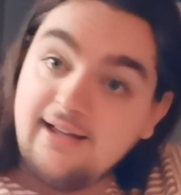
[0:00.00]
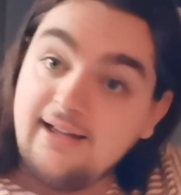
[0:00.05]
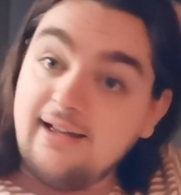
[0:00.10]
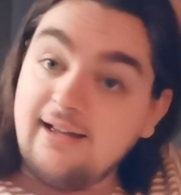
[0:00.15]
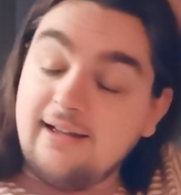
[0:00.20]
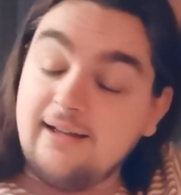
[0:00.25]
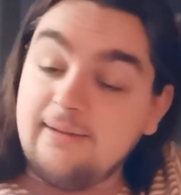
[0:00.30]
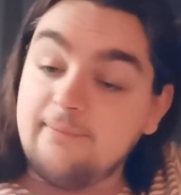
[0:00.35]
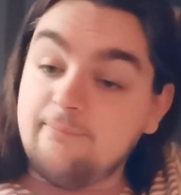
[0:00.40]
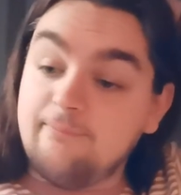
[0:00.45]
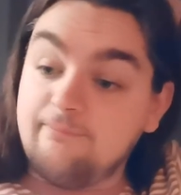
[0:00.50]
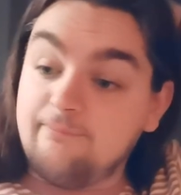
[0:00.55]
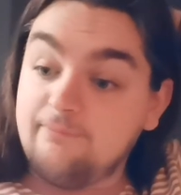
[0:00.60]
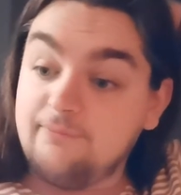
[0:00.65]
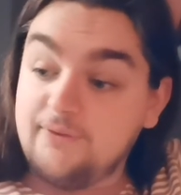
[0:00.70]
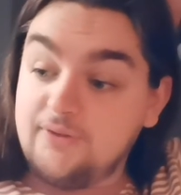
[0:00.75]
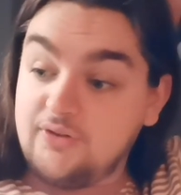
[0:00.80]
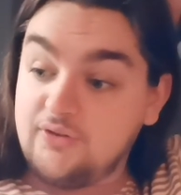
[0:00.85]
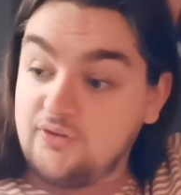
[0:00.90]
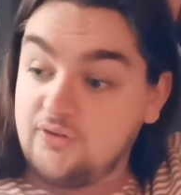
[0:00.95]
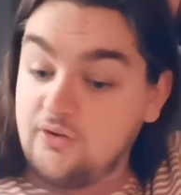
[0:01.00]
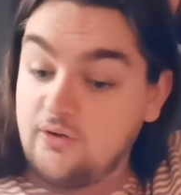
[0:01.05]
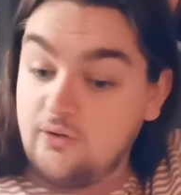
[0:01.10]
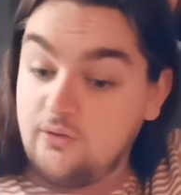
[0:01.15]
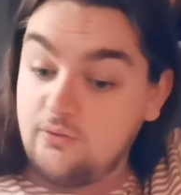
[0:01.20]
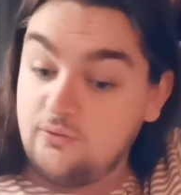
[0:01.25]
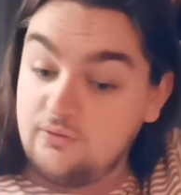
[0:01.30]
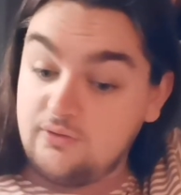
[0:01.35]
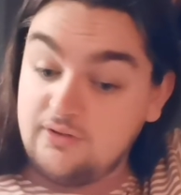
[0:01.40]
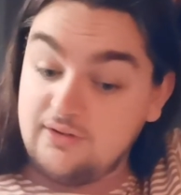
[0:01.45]

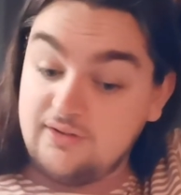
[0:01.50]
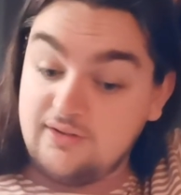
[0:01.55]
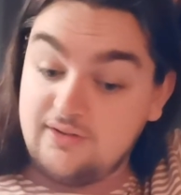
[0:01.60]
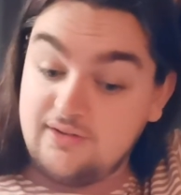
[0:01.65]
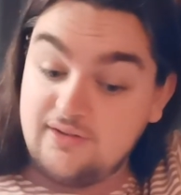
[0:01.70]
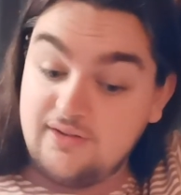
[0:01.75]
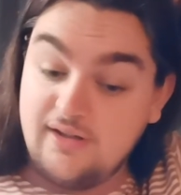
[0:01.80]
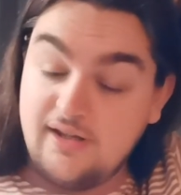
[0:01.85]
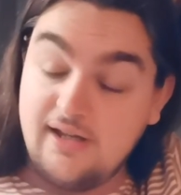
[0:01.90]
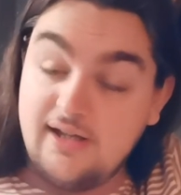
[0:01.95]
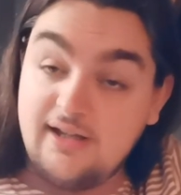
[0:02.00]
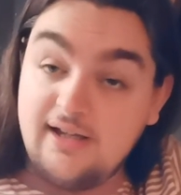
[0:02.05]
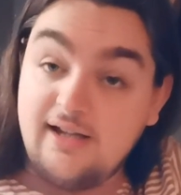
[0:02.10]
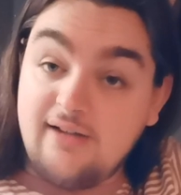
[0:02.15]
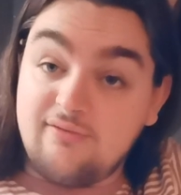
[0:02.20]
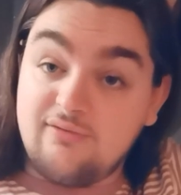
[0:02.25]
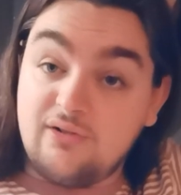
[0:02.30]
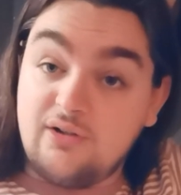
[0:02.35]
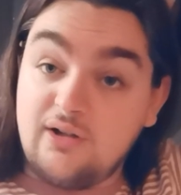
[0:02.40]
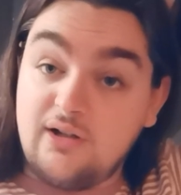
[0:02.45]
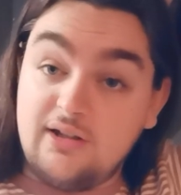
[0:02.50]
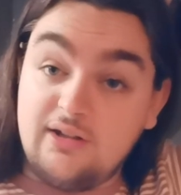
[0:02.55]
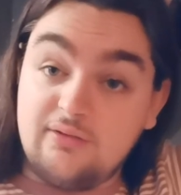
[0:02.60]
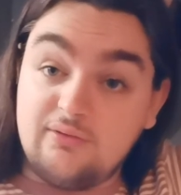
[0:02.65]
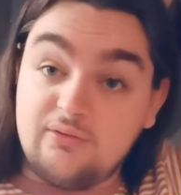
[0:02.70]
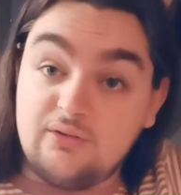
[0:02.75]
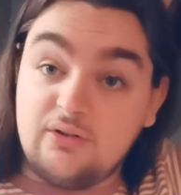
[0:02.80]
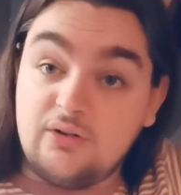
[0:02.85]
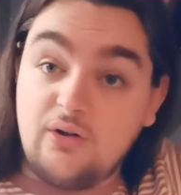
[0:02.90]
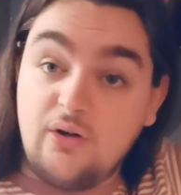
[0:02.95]
So, yeah, I've kind
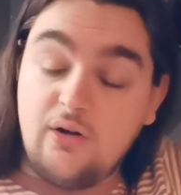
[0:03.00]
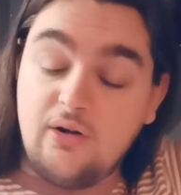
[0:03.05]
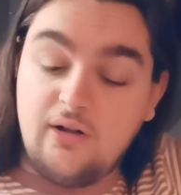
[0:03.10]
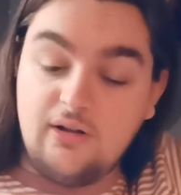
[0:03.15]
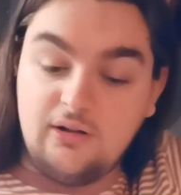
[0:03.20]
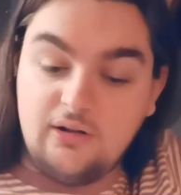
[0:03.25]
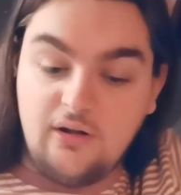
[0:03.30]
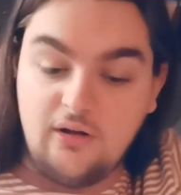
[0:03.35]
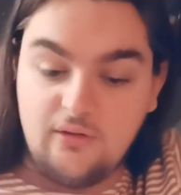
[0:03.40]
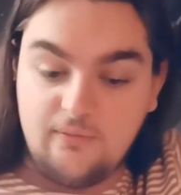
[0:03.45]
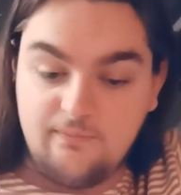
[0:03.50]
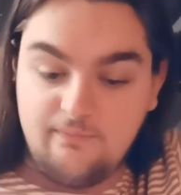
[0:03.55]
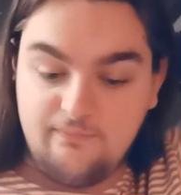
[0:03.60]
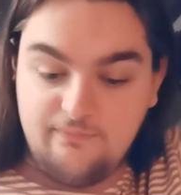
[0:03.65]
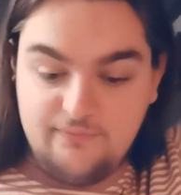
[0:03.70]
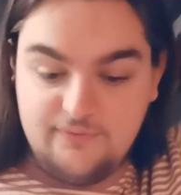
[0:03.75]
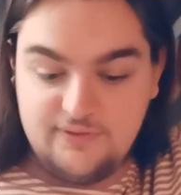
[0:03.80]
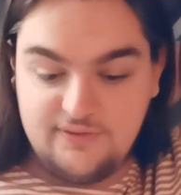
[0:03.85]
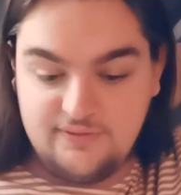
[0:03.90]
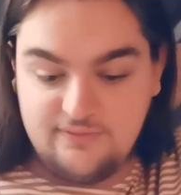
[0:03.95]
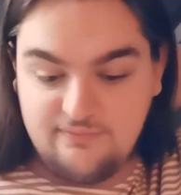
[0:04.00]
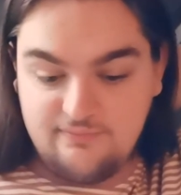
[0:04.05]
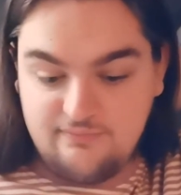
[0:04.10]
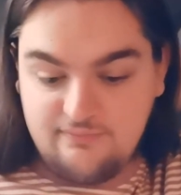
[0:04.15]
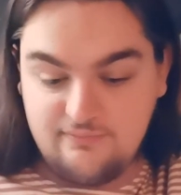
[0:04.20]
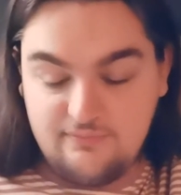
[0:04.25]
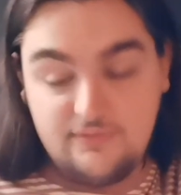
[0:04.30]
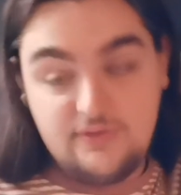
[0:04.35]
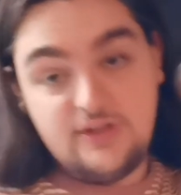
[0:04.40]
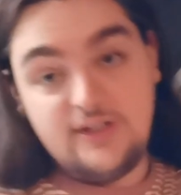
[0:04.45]
of got a lot
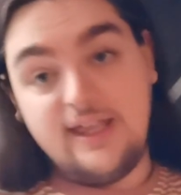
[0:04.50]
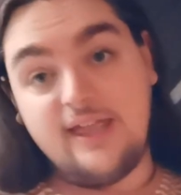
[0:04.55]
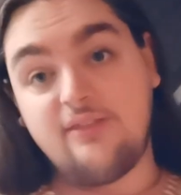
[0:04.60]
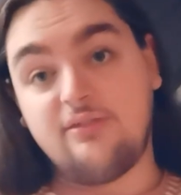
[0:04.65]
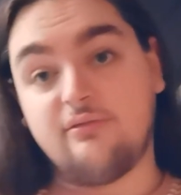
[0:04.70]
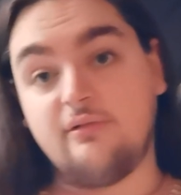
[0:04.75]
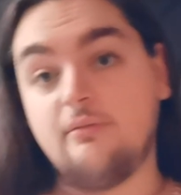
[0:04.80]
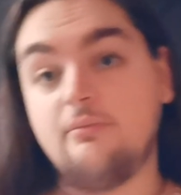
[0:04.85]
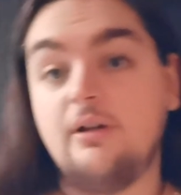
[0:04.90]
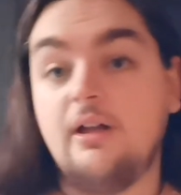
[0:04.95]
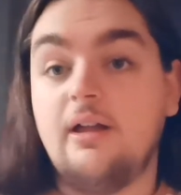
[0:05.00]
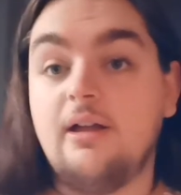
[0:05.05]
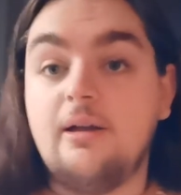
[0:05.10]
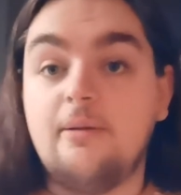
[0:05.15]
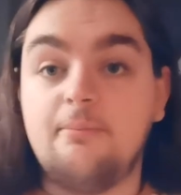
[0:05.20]
to get through.